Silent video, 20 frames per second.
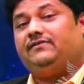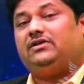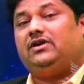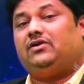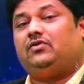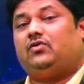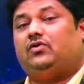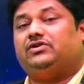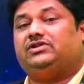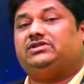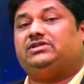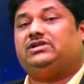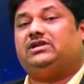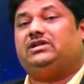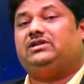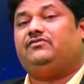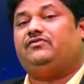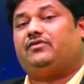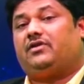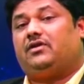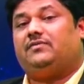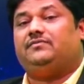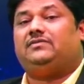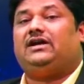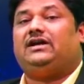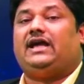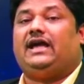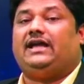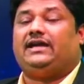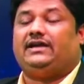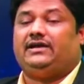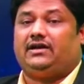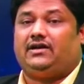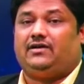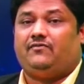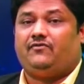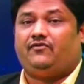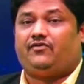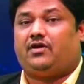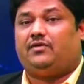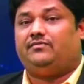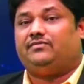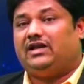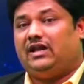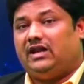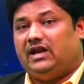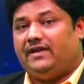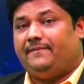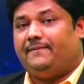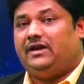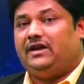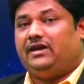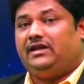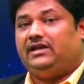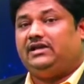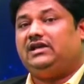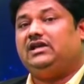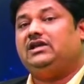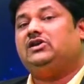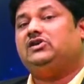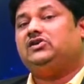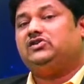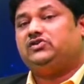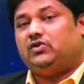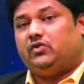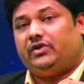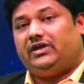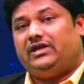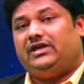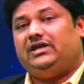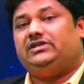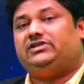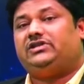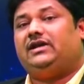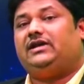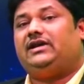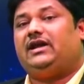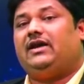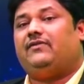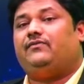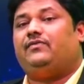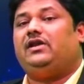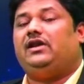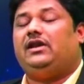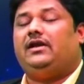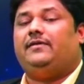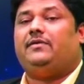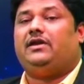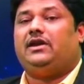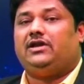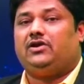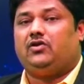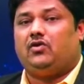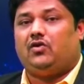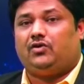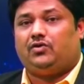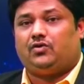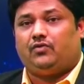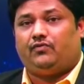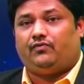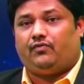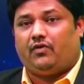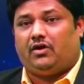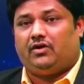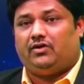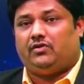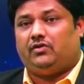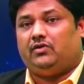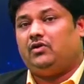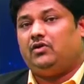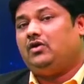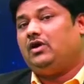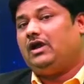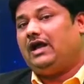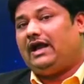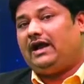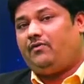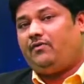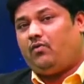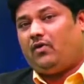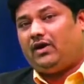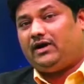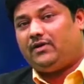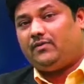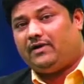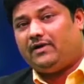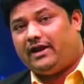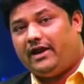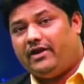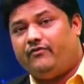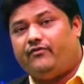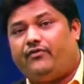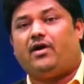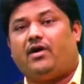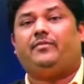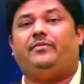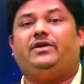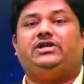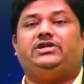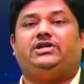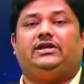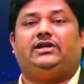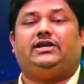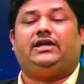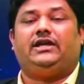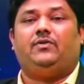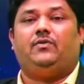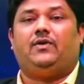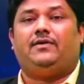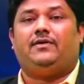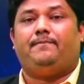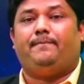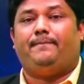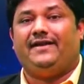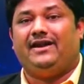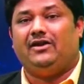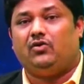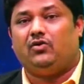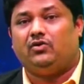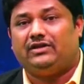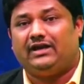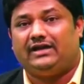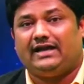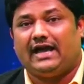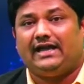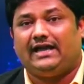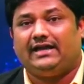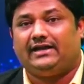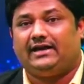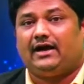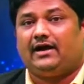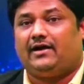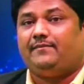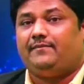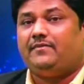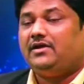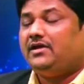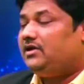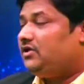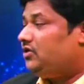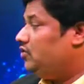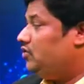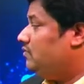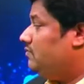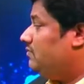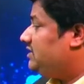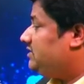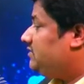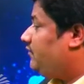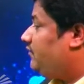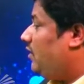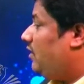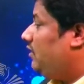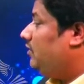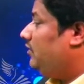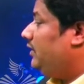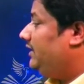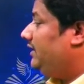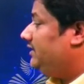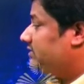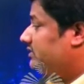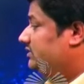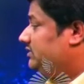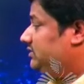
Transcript: the question from the diagram, from the labeling. So each and every labeling you have to follow, and whatever information given below the diagram, you must follow it.